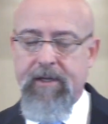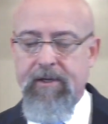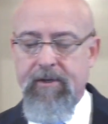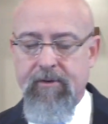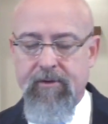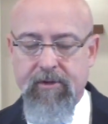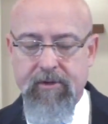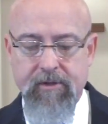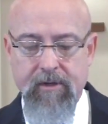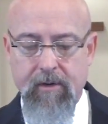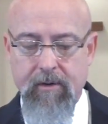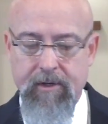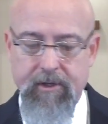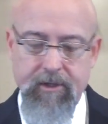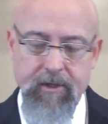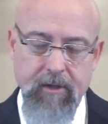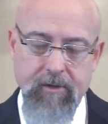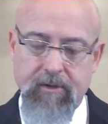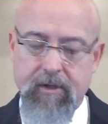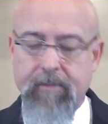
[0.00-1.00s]
You just know he
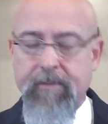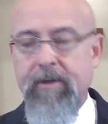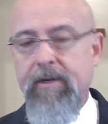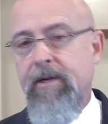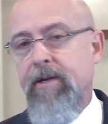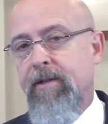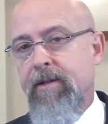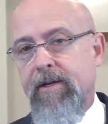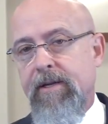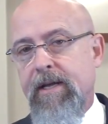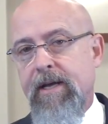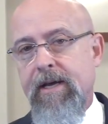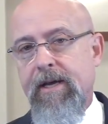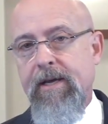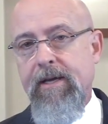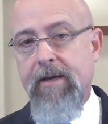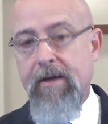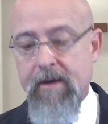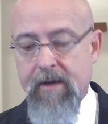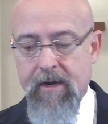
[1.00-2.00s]
shows up at the end of the
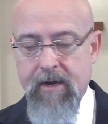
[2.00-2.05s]
day,